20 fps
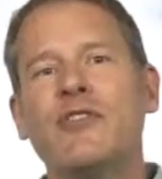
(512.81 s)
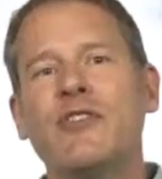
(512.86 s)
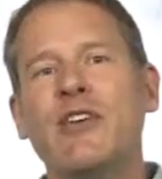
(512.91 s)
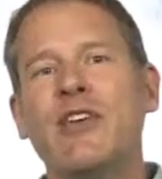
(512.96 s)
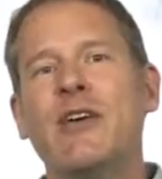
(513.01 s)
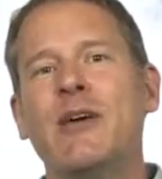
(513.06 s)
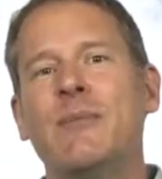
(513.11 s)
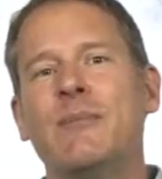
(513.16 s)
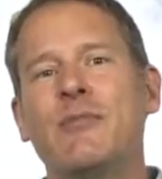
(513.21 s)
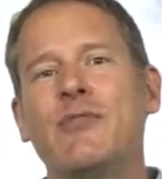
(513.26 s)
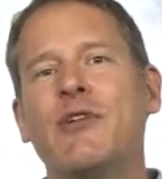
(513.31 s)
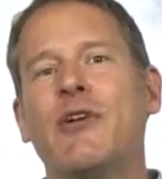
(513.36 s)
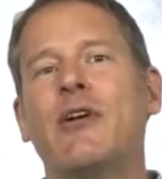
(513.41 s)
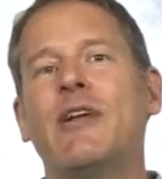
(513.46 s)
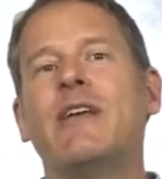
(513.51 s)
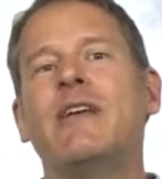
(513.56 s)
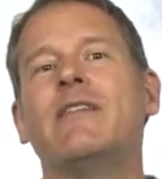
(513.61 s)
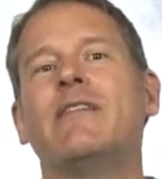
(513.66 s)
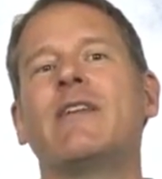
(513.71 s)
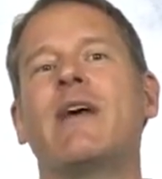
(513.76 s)
see him
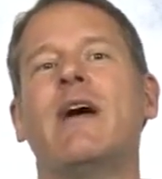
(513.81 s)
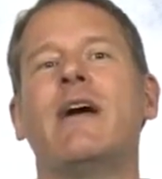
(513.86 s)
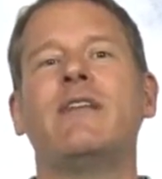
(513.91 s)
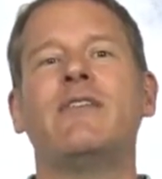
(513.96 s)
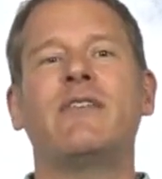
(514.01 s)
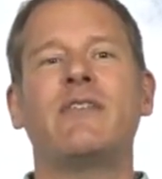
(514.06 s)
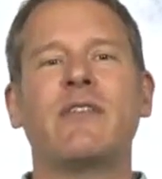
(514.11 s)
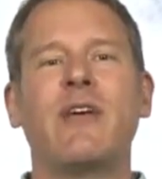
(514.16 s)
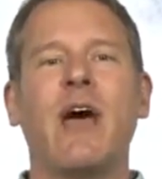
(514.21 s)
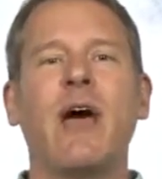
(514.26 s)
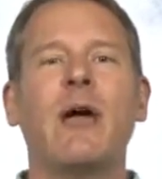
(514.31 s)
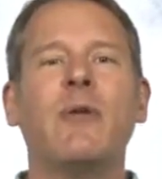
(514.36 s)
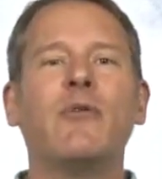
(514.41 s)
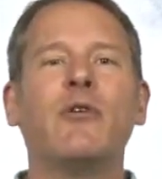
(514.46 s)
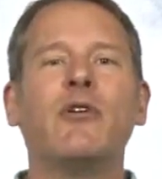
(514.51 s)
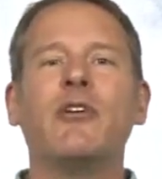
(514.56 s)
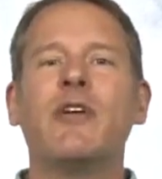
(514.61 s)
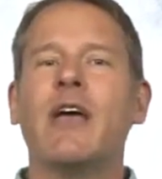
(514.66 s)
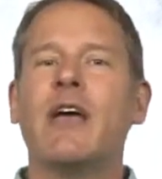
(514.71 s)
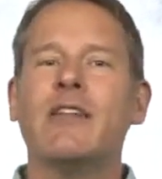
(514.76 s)
turning his eyes
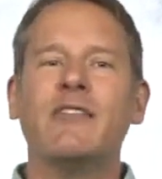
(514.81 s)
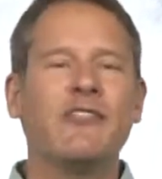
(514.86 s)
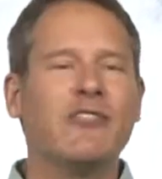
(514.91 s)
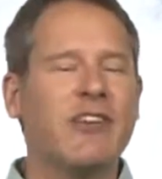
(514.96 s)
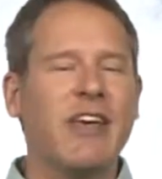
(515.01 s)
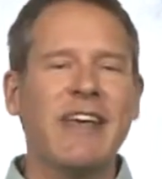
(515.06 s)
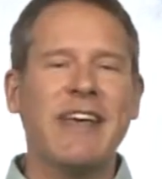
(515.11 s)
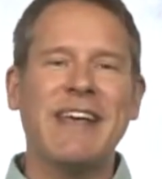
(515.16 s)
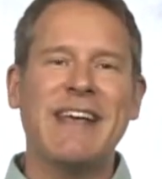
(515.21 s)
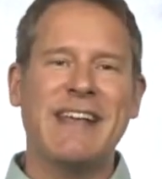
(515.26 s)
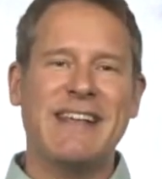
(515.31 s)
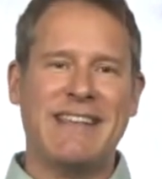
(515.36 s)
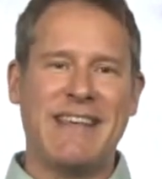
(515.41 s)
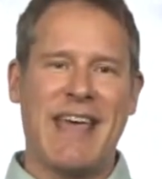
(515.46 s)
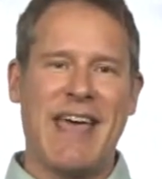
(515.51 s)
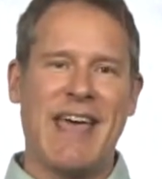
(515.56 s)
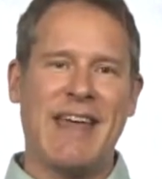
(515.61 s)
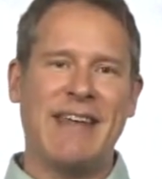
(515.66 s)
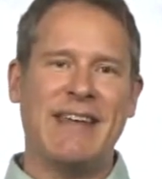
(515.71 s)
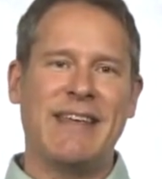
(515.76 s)
skyward and shaking his
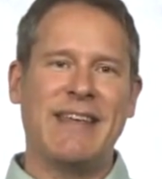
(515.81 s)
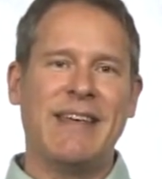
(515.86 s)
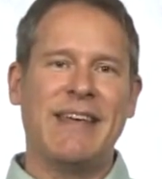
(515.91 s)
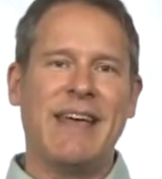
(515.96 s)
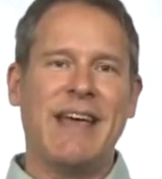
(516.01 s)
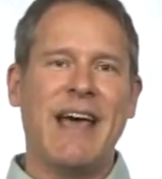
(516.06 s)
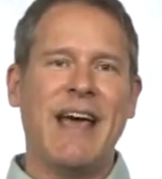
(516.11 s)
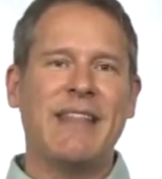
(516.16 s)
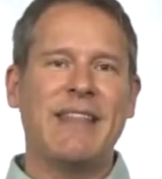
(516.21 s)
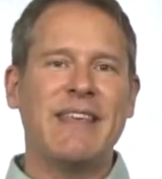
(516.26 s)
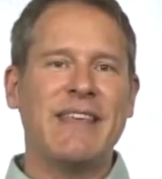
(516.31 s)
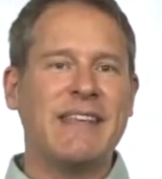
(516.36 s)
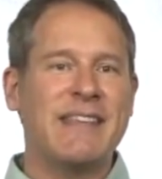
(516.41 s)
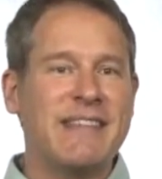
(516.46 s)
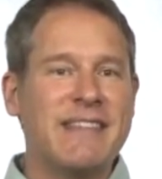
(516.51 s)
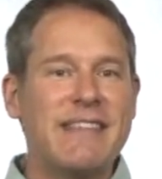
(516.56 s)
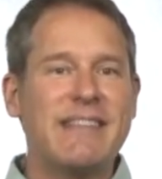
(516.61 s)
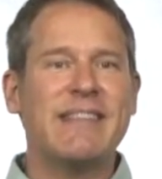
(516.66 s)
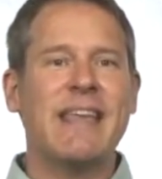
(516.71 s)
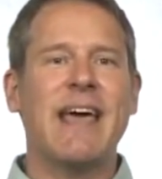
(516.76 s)
head at the
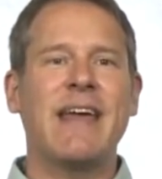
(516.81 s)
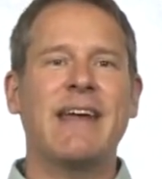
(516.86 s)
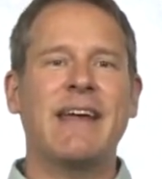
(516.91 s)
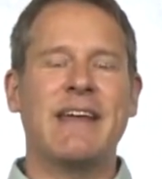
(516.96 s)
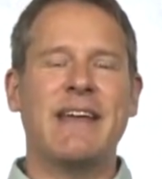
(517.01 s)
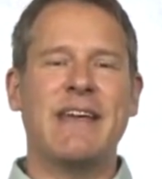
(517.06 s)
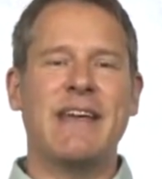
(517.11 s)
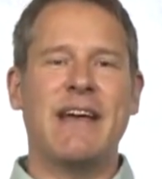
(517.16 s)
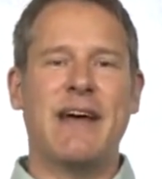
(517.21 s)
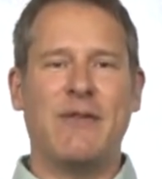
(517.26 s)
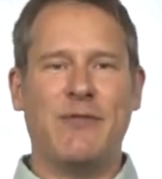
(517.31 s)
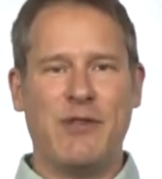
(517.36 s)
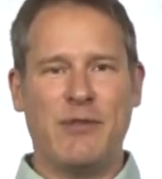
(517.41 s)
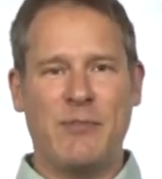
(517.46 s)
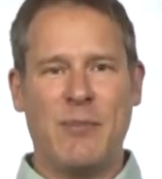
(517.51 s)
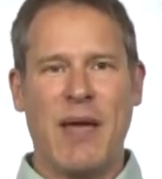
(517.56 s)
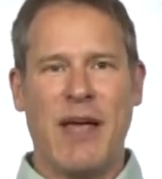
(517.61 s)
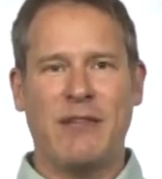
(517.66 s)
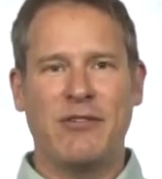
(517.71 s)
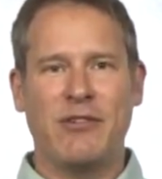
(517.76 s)
insanity of
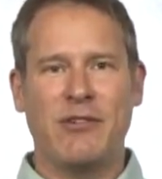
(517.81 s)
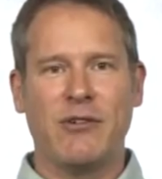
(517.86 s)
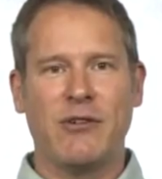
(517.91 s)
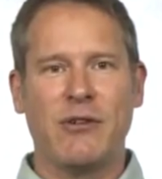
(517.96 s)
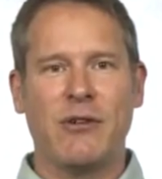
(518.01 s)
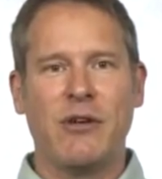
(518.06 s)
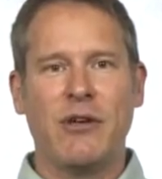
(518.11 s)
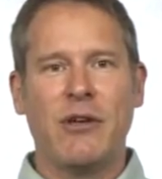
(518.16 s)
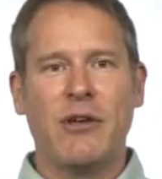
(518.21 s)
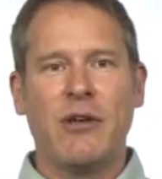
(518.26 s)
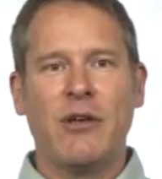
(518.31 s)
his master.